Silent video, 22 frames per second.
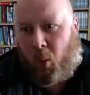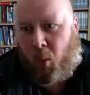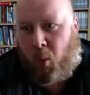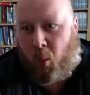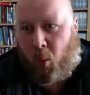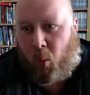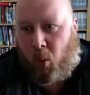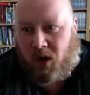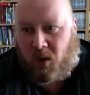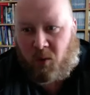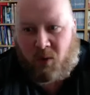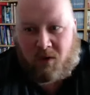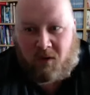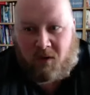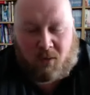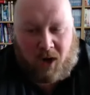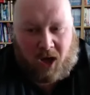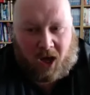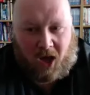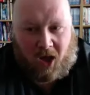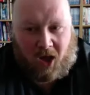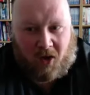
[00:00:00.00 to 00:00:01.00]
you know, we're
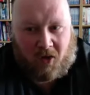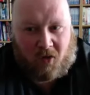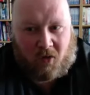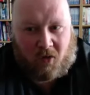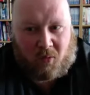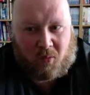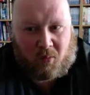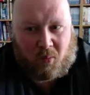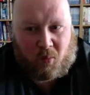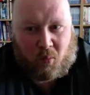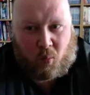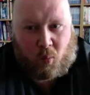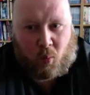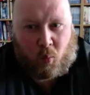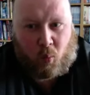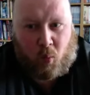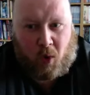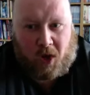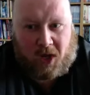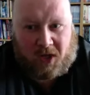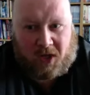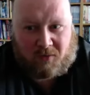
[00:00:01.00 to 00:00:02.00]
all at home.
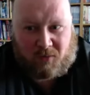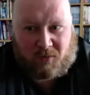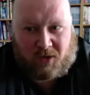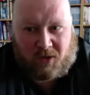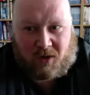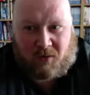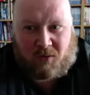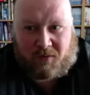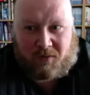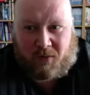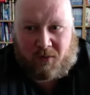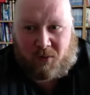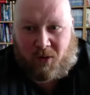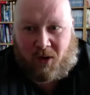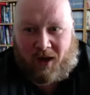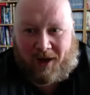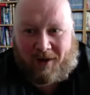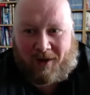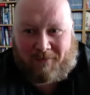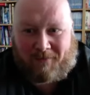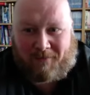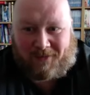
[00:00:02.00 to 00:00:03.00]
We can, you know, we've all got
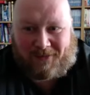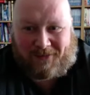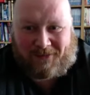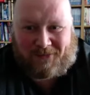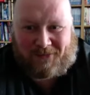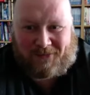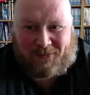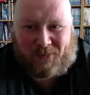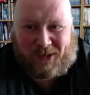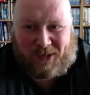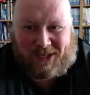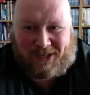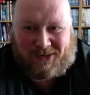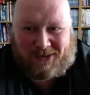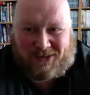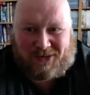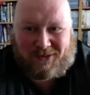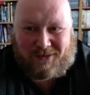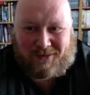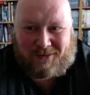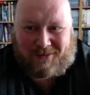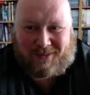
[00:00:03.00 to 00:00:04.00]
ovens. We can
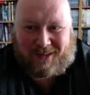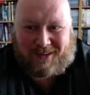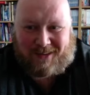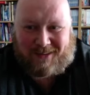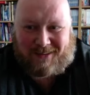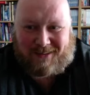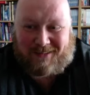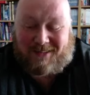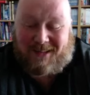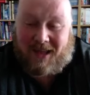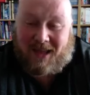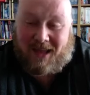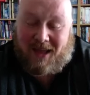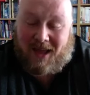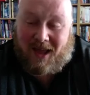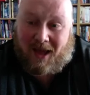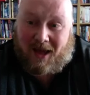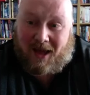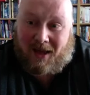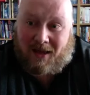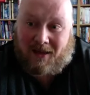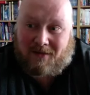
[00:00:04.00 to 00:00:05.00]
do things,
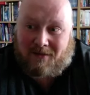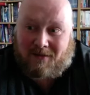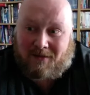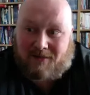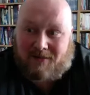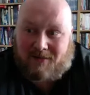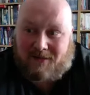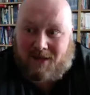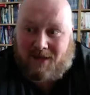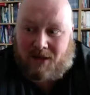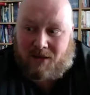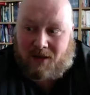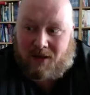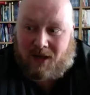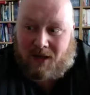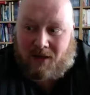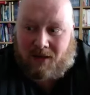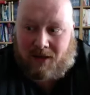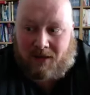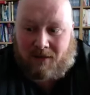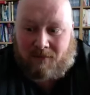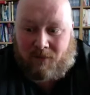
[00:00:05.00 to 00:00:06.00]
and you know, and
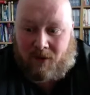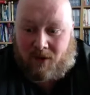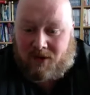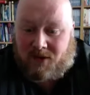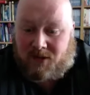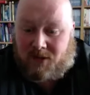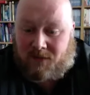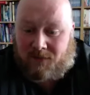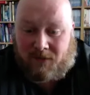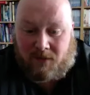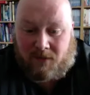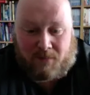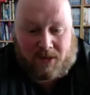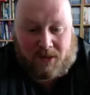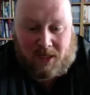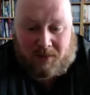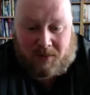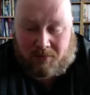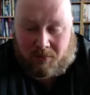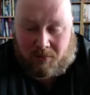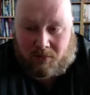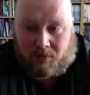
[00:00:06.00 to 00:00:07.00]
I invited a few
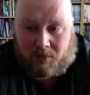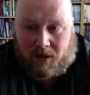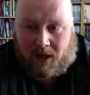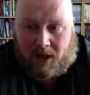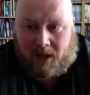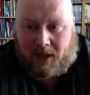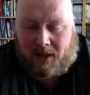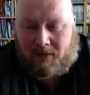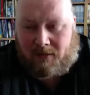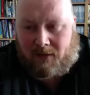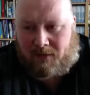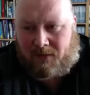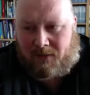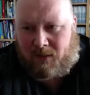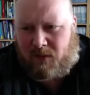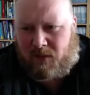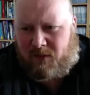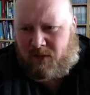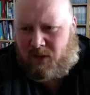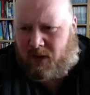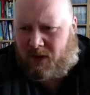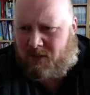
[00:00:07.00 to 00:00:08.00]
people, and I think
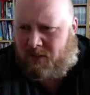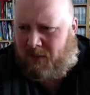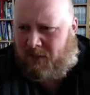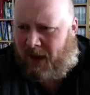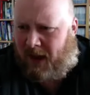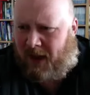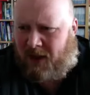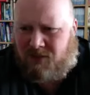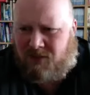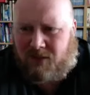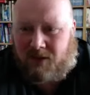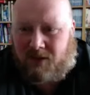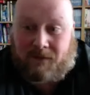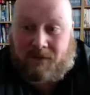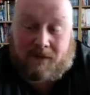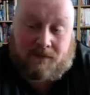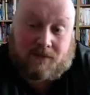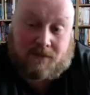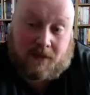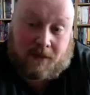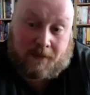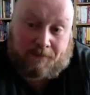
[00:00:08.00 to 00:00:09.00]
we've got about
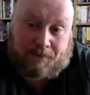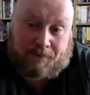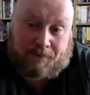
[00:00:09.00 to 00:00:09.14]
150